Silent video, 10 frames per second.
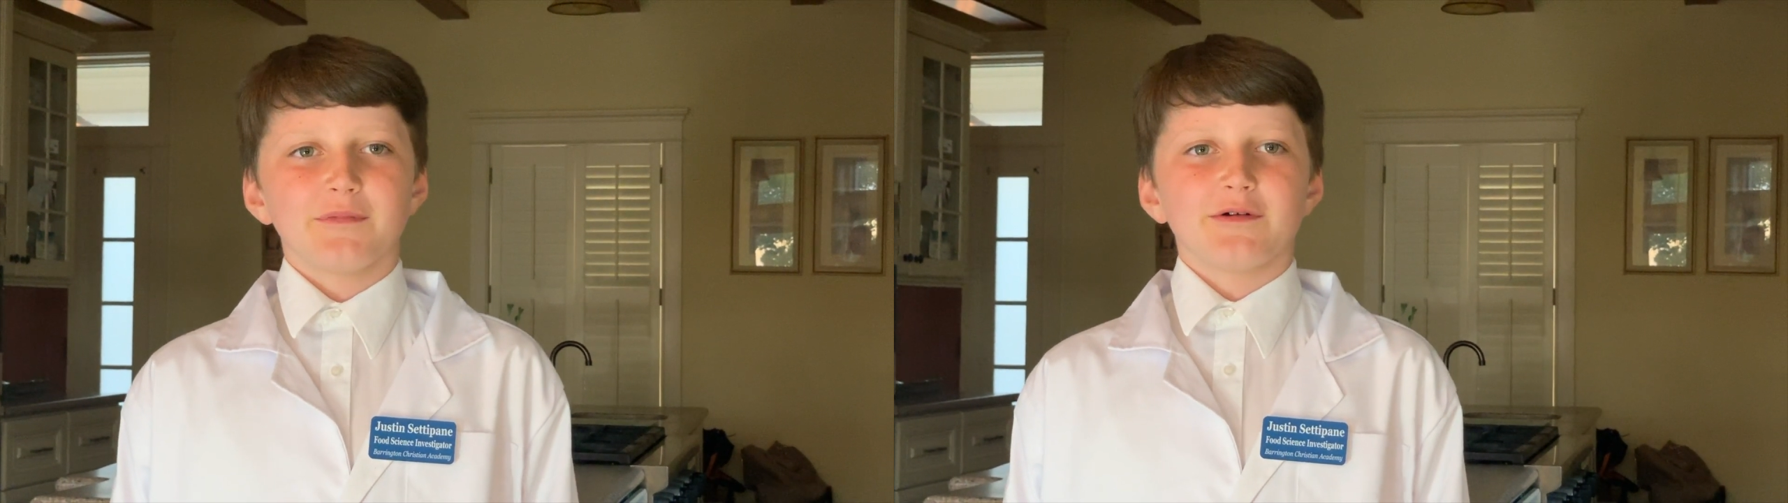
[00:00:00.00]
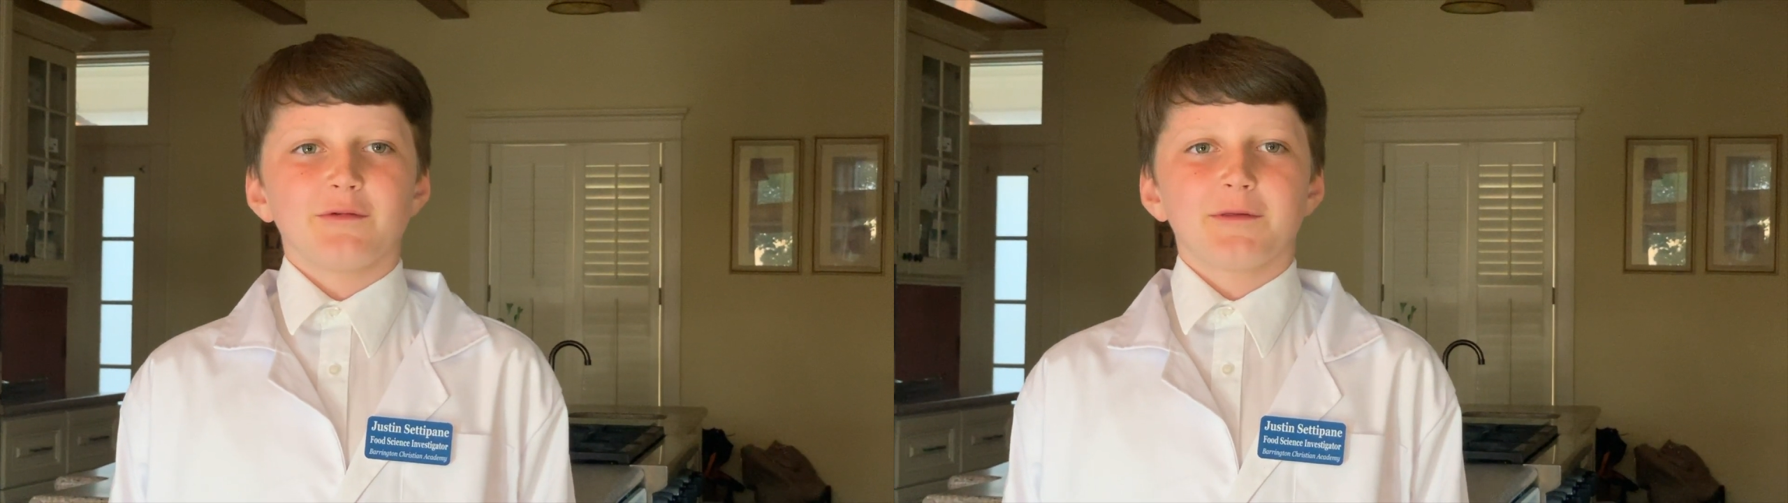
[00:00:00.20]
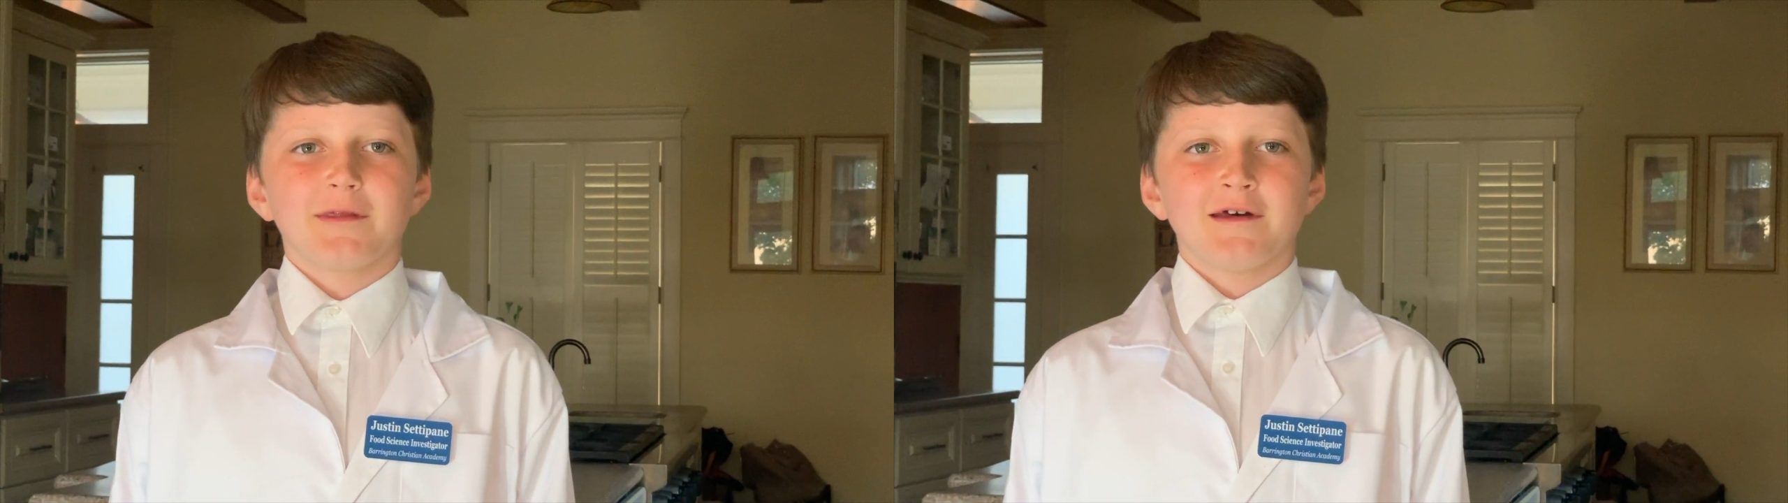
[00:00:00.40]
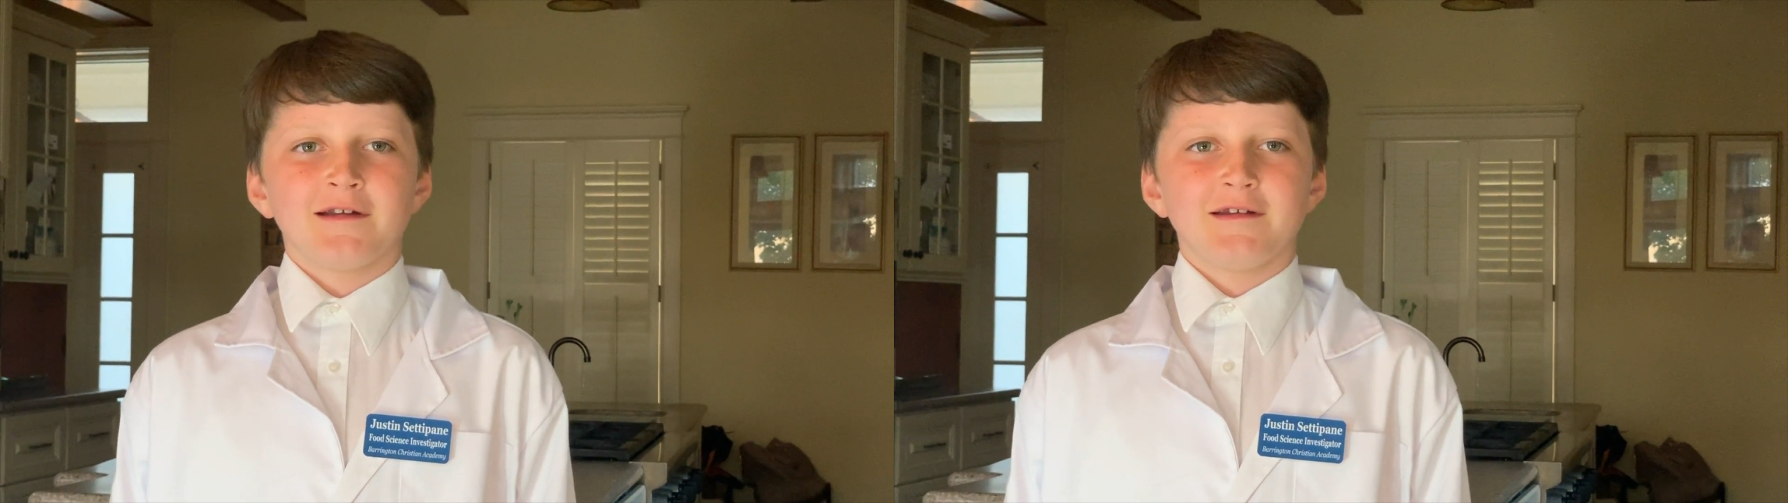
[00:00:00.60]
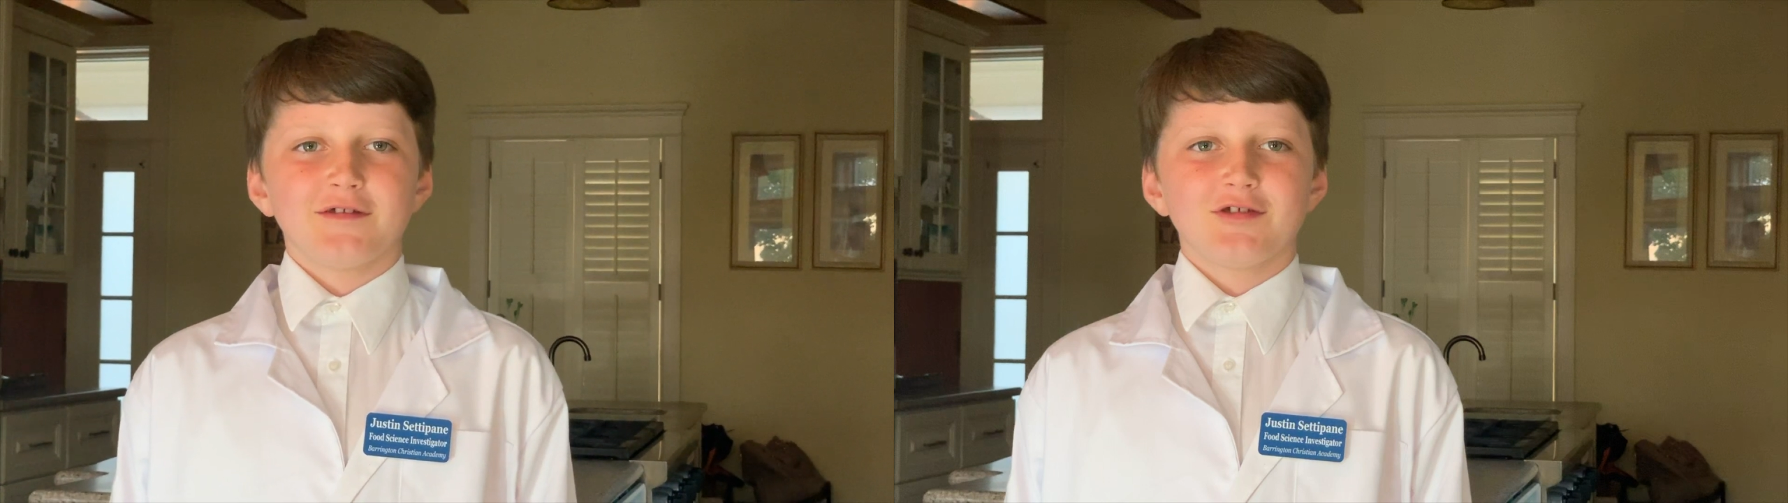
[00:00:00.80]
but with
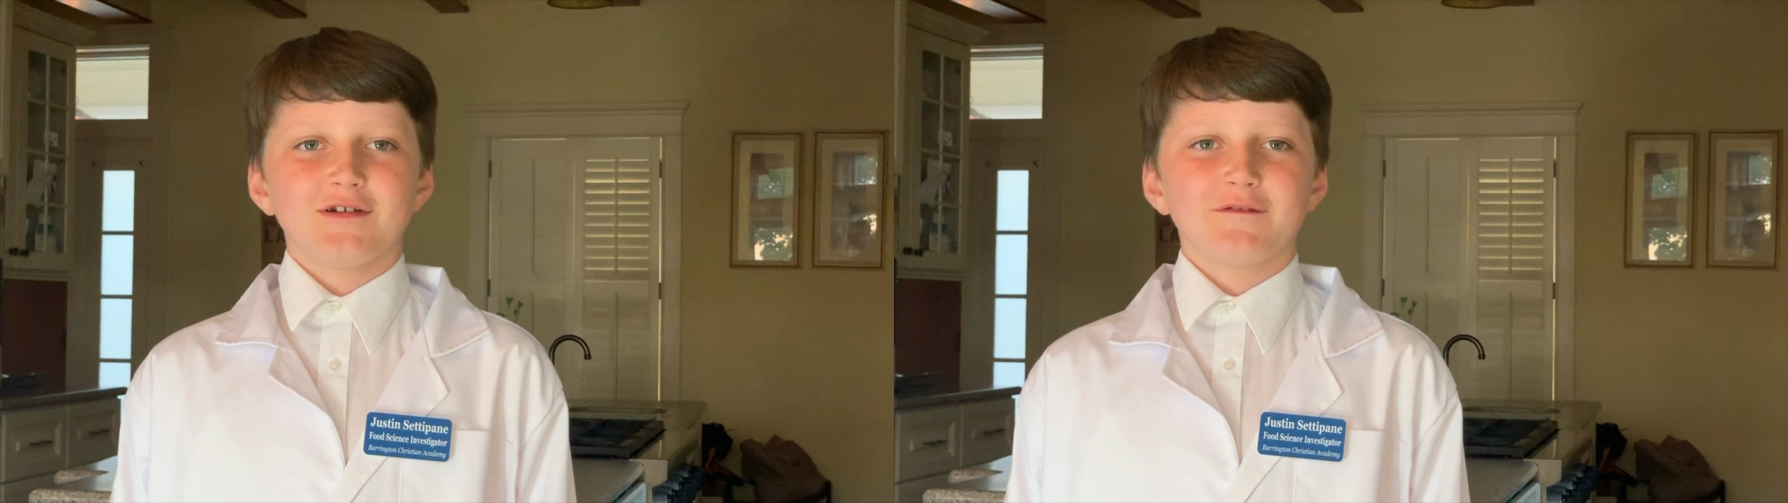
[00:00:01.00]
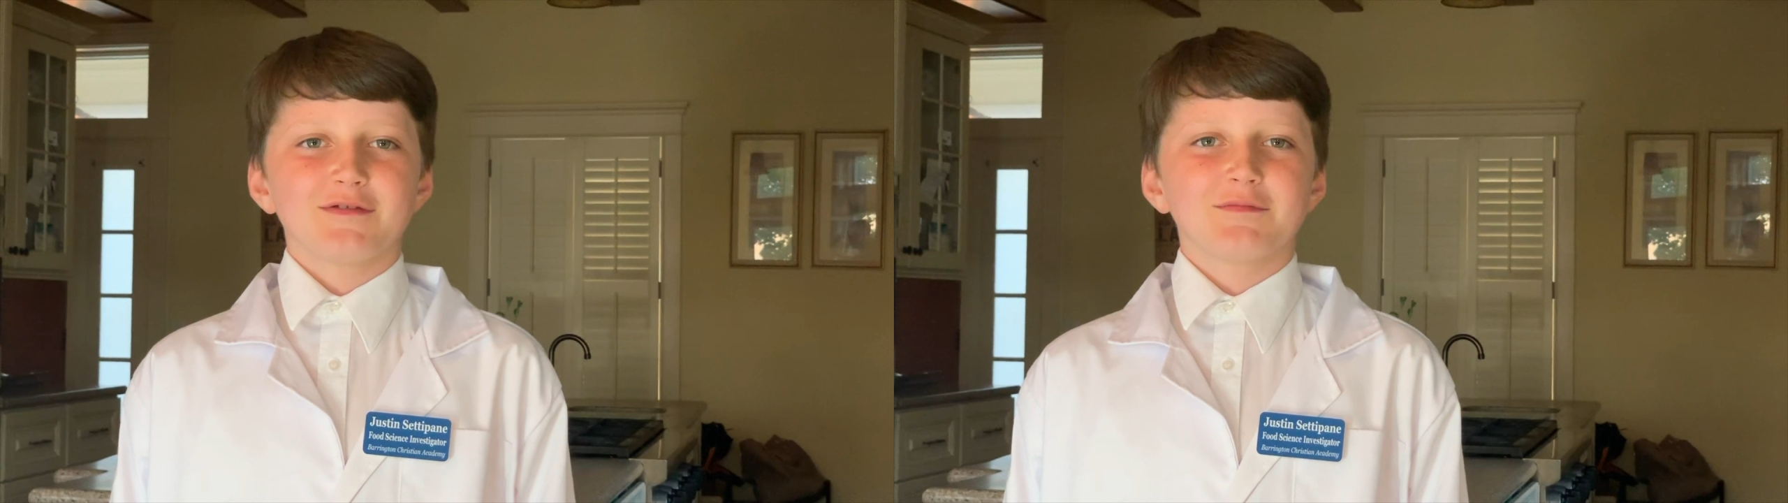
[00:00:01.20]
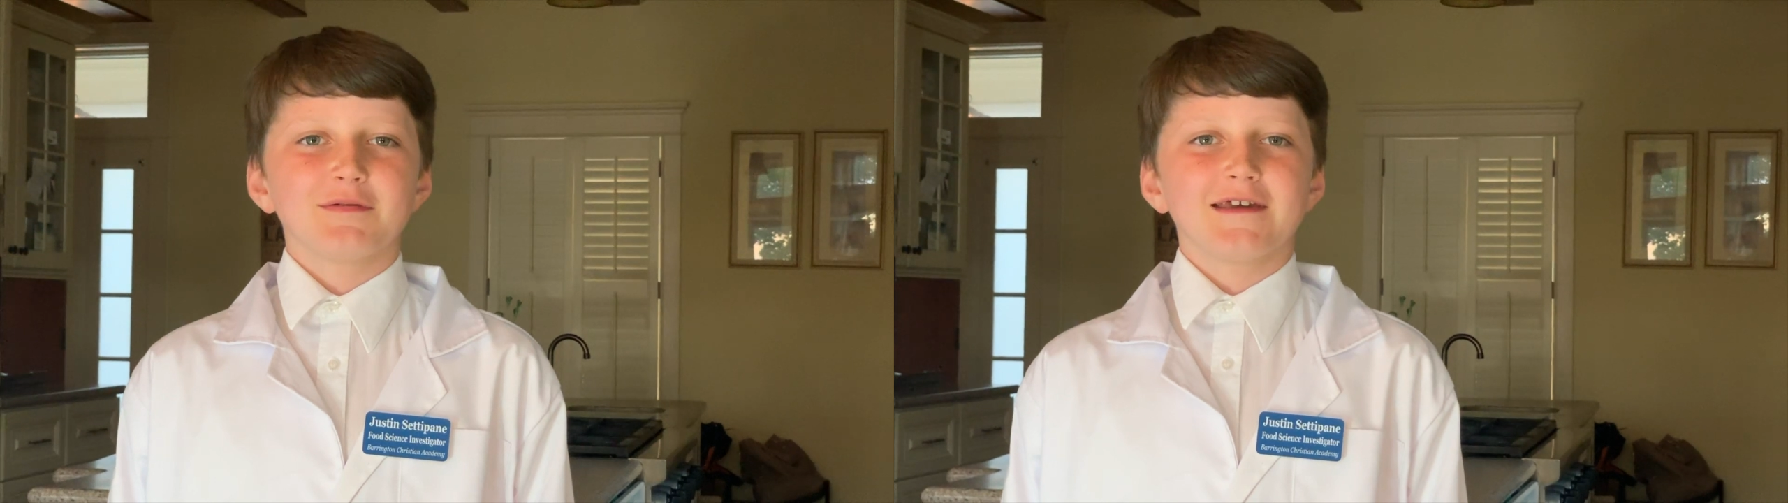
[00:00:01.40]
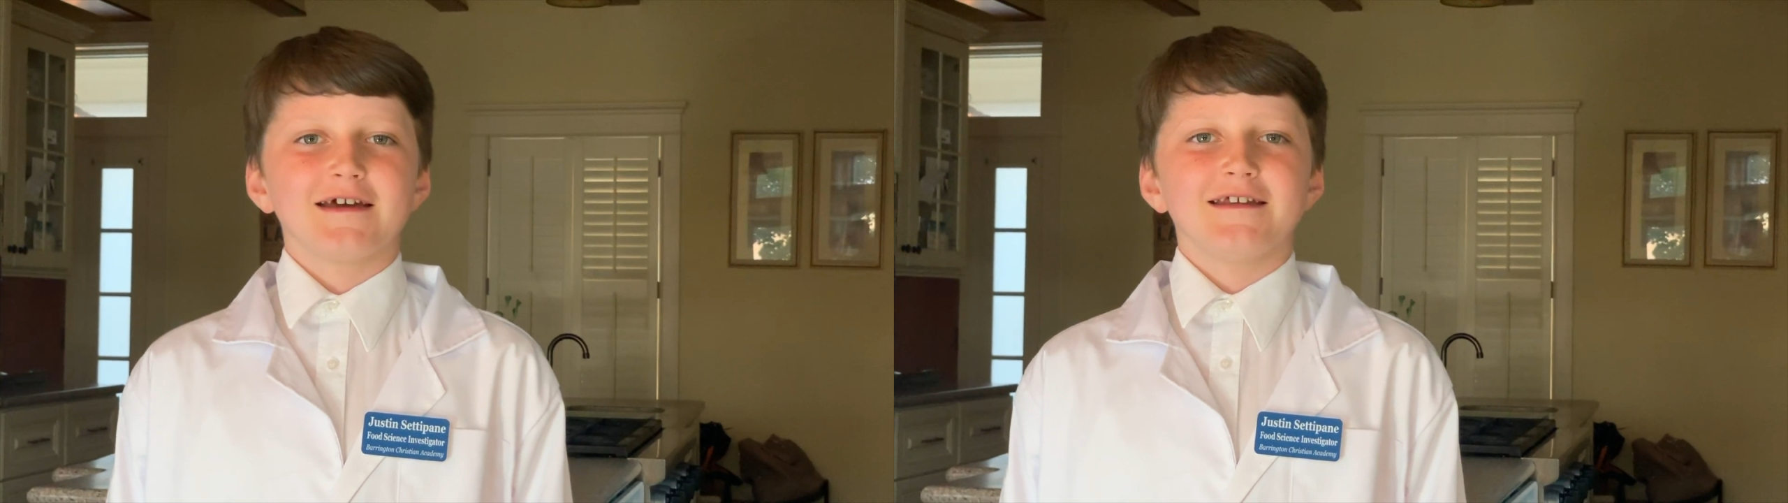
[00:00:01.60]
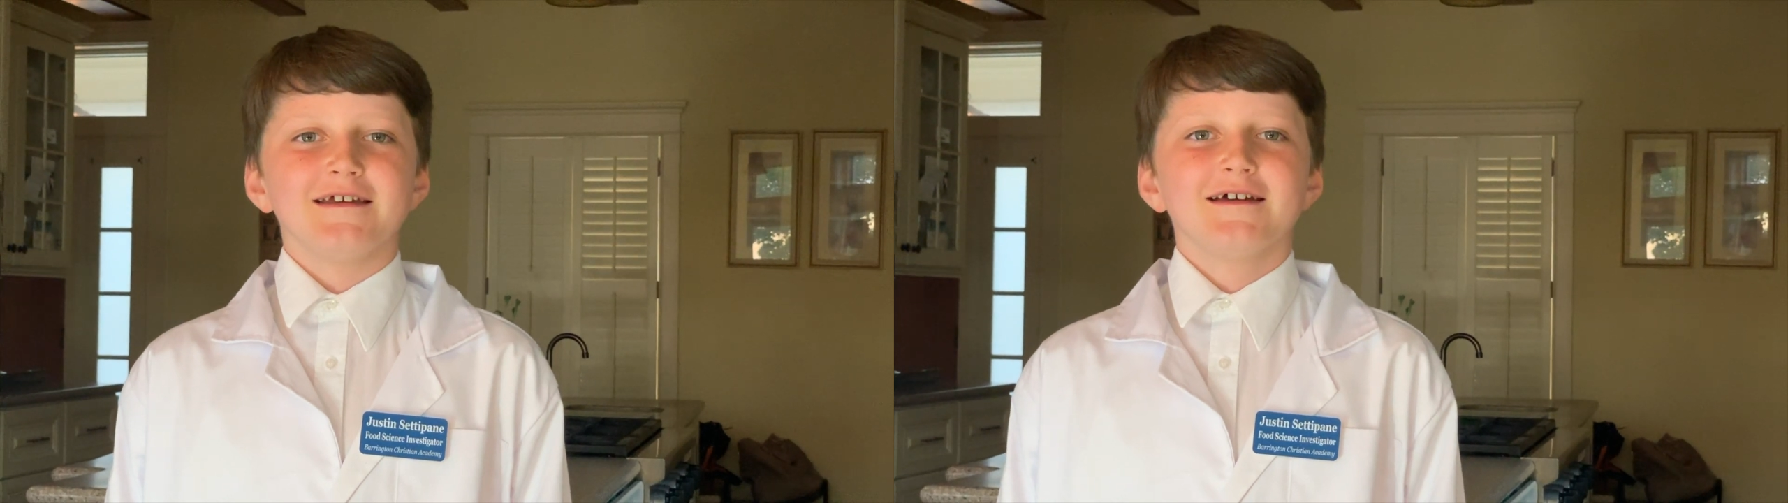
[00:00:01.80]
the addition of
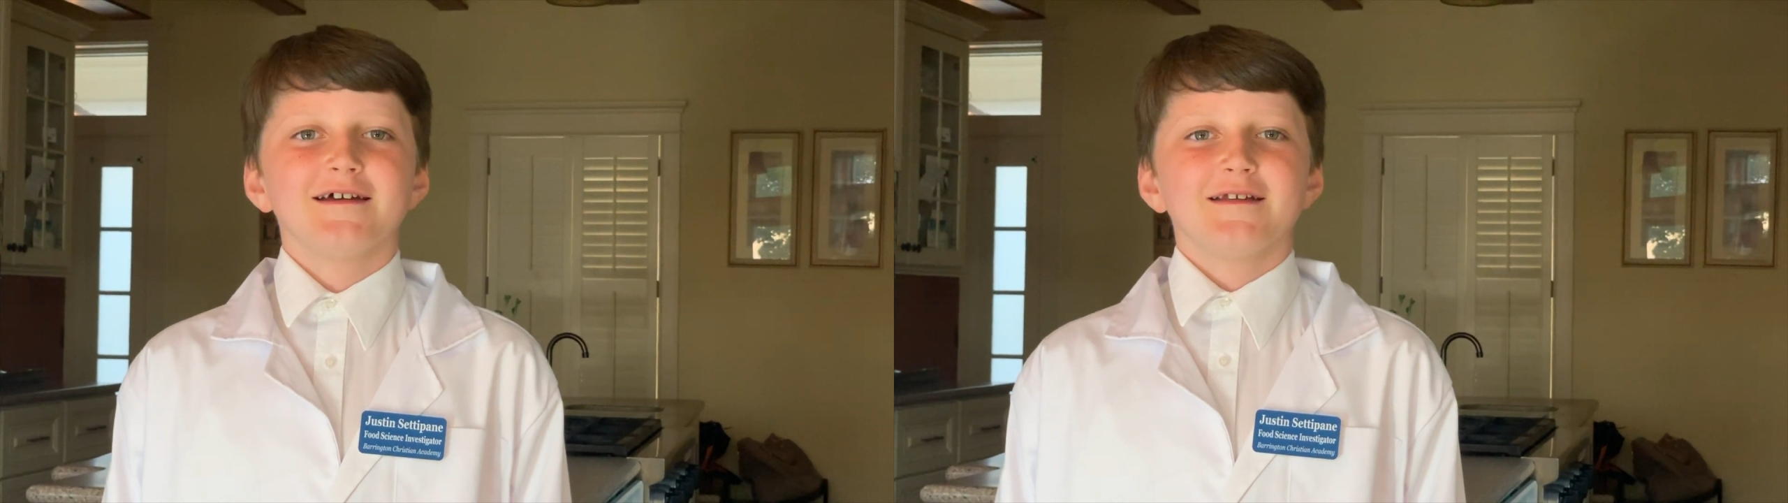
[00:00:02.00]
spaghetti,